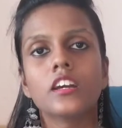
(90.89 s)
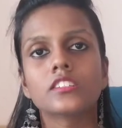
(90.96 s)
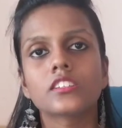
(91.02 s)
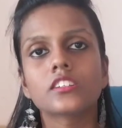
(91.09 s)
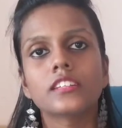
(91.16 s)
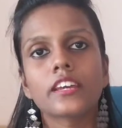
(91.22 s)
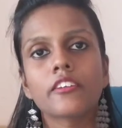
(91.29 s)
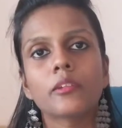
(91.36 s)

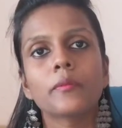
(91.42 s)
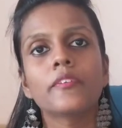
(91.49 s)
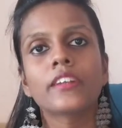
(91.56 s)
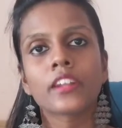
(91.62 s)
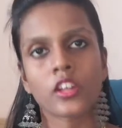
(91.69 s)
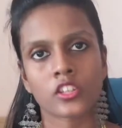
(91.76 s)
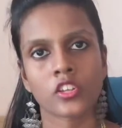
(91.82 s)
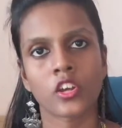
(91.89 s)
So they will be
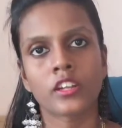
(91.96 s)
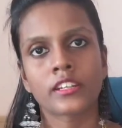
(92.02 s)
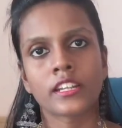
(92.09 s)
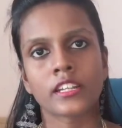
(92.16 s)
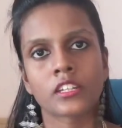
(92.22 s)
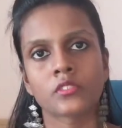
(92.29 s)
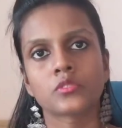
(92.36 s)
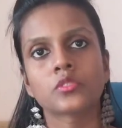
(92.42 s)
very
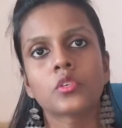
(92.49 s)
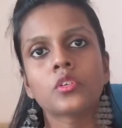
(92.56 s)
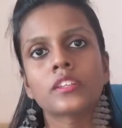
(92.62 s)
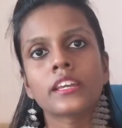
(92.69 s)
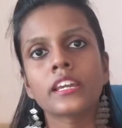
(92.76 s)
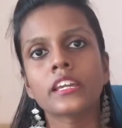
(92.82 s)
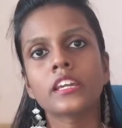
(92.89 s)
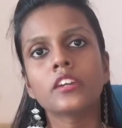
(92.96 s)
authoritative. So
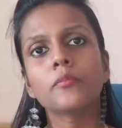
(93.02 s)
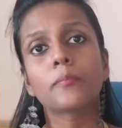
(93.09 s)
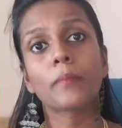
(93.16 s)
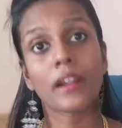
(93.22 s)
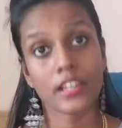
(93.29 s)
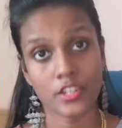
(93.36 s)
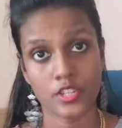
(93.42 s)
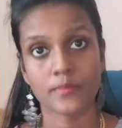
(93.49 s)
they give
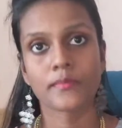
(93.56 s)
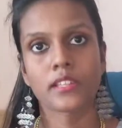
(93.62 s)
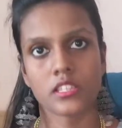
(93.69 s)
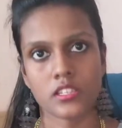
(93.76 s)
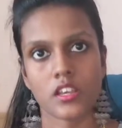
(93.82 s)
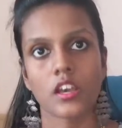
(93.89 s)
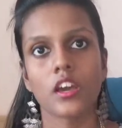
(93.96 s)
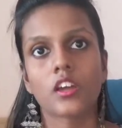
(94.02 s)

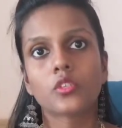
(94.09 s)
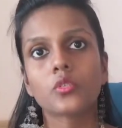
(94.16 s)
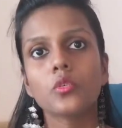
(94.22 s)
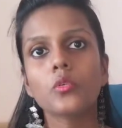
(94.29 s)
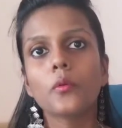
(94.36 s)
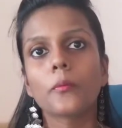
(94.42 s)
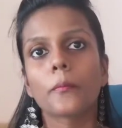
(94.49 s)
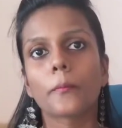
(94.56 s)
punishments
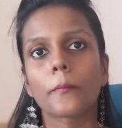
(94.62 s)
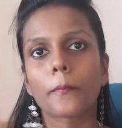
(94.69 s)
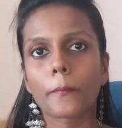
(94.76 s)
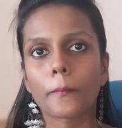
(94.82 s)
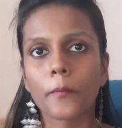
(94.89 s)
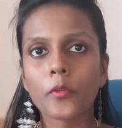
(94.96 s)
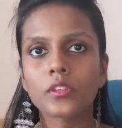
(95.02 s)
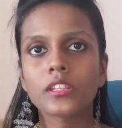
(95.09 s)
to
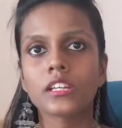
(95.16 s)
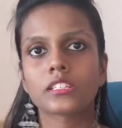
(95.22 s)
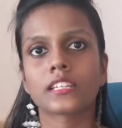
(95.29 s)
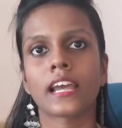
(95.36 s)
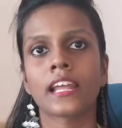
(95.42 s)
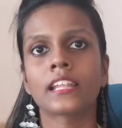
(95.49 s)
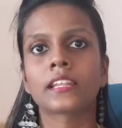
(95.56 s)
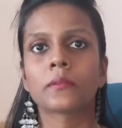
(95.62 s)
put the
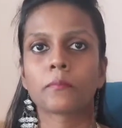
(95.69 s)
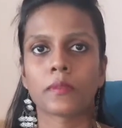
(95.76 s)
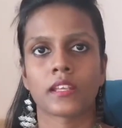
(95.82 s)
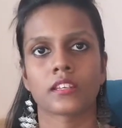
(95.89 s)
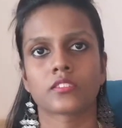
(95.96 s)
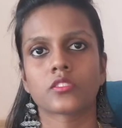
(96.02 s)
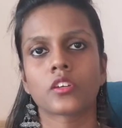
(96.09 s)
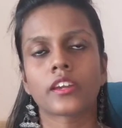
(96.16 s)
child in
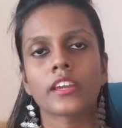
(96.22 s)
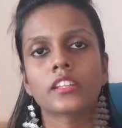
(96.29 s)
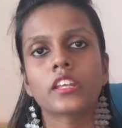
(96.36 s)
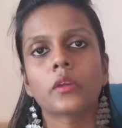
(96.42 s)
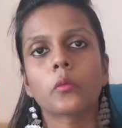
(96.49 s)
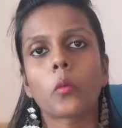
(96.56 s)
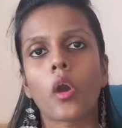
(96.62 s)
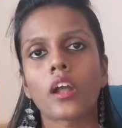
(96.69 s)
place. Okay,
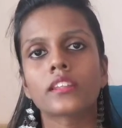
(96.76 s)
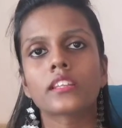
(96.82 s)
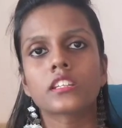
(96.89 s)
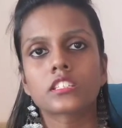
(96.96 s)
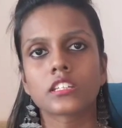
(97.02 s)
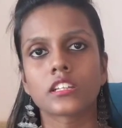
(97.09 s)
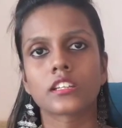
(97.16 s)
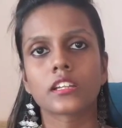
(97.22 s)
they want the
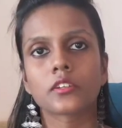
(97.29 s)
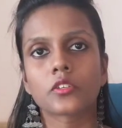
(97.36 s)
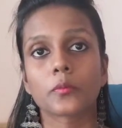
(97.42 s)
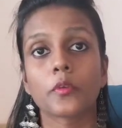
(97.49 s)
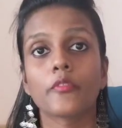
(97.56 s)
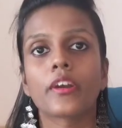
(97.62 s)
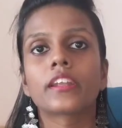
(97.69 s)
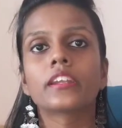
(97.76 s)
children to
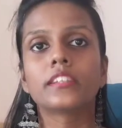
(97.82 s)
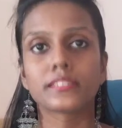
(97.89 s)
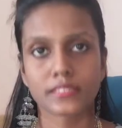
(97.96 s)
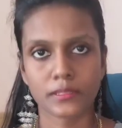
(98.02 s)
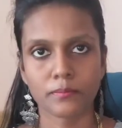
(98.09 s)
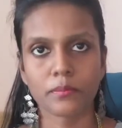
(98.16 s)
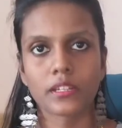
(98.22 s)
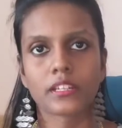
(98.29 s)
be very
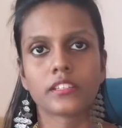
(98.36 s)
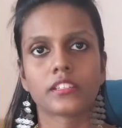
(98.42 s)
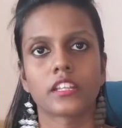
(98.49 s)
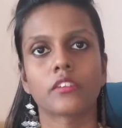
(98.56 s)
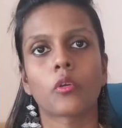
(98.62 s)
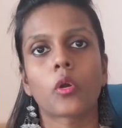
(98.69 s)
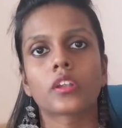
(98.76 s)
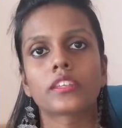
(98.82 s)
disciplined,
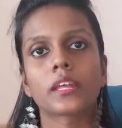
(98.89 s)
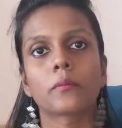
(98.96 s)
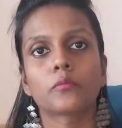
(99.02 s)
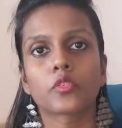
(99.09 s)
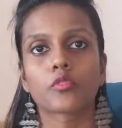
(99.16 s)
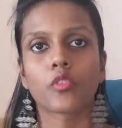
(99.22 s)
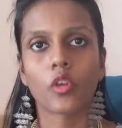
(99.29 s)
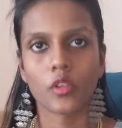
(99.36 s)
they want
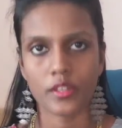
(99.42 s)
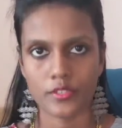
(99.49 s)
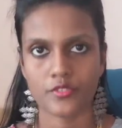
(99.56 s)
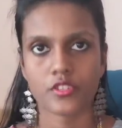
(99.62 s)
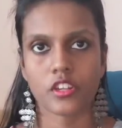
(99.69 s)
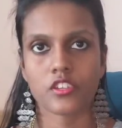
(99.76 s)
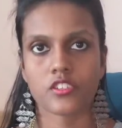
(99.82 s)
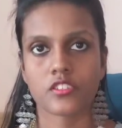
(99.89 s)
them to follow
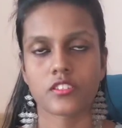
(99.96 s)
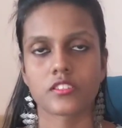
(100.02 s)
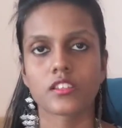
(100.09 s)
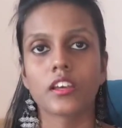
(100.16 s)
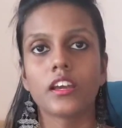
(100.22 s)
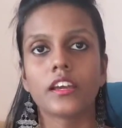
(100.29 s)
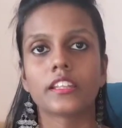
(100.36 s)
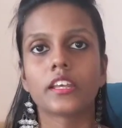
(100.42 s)
instructions,
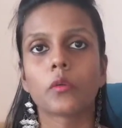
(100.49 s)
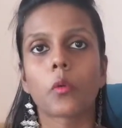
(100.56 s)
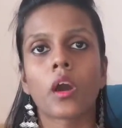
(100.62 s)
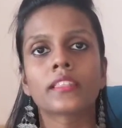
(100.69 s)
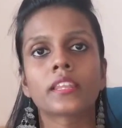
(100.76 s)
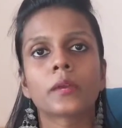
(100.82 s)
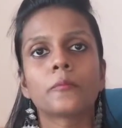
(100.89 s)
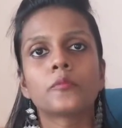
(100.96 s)
they
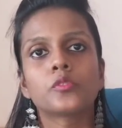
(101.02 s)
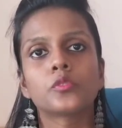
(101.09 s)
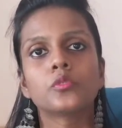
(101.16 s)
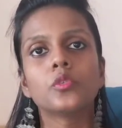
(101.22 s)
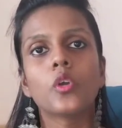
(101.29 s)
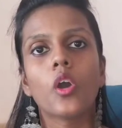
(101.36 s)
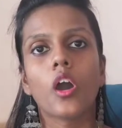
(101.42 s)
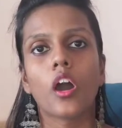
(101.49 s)
want them
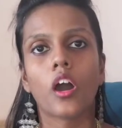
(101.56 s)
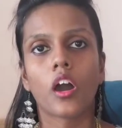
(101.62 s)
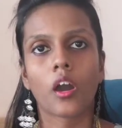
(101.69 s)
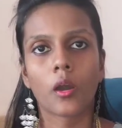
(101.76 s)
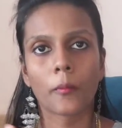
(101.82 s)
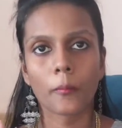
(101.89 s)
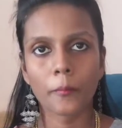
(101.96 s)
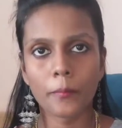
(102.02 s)
to
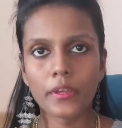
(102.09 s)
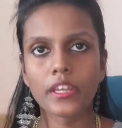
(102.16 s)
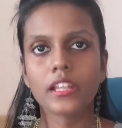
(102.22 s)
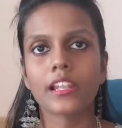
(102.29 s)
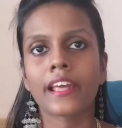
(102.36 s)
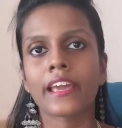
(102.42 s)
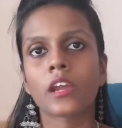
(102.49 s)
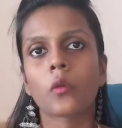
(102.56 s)

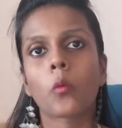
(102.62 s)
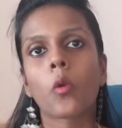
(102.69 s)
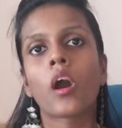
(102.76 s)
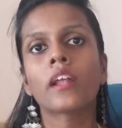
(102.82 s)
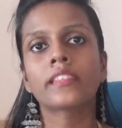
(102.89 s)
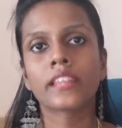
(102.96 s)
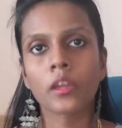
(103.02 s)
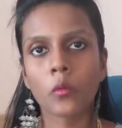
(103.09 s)
be like
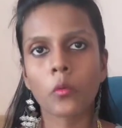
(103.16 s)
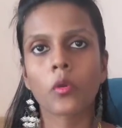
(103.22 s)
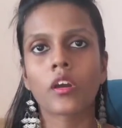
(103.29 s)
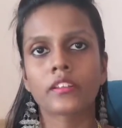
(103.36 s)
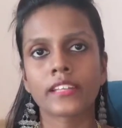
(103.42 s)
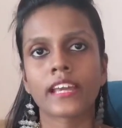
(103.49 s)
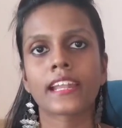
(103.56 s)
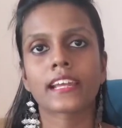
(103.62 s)
what
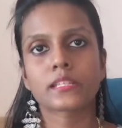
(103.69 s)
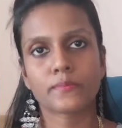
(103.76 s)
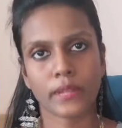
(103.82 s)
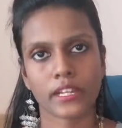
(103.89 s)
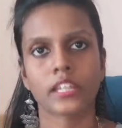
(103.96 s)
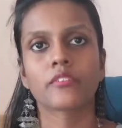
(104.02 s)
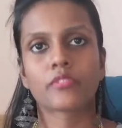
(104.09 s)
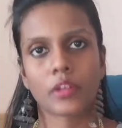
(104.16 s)
they are
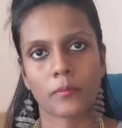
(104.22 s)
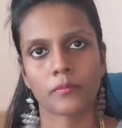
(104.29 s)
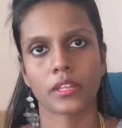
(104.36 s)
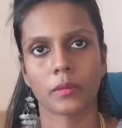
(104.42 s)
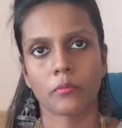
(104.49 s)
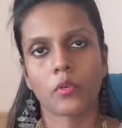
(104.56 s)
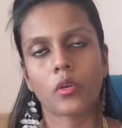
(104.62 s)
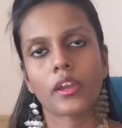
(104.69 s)
expecting from
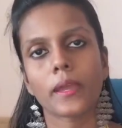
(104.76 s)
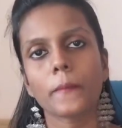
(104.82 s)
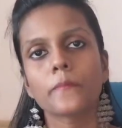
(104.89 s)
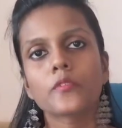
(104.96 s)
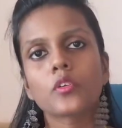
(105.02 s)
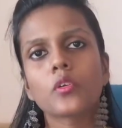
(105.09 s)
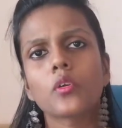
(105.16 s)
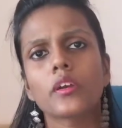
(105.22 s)
them.
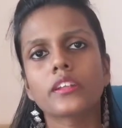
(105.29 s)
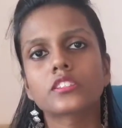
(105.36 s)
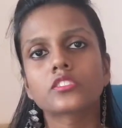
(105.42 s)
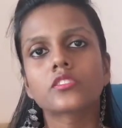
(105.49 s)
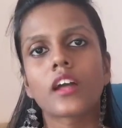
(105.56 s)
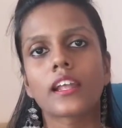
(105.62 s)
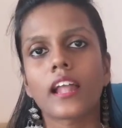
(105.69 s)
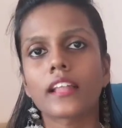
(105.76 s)
Okay, so it's
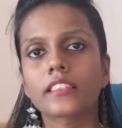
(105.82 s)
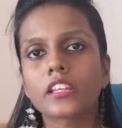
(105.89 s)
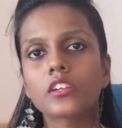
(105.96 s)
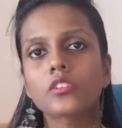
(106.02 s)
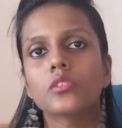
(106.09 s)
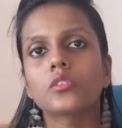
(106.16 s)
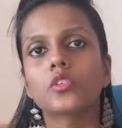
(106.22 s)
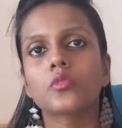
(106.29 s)

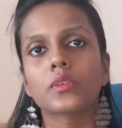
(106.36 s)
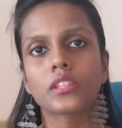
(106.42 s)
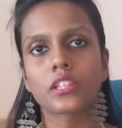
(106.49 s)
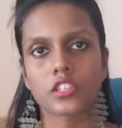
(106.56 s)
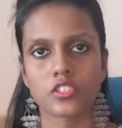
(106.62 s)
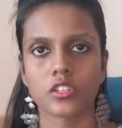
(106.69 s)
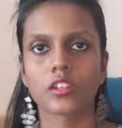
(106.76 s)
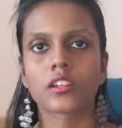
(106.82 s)
nothing to do with
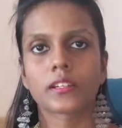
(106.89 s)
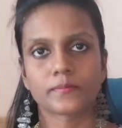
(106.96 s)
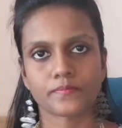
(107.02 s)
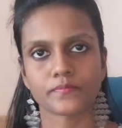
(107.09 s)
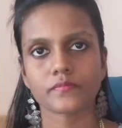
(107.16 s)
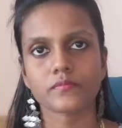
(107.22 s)
the children.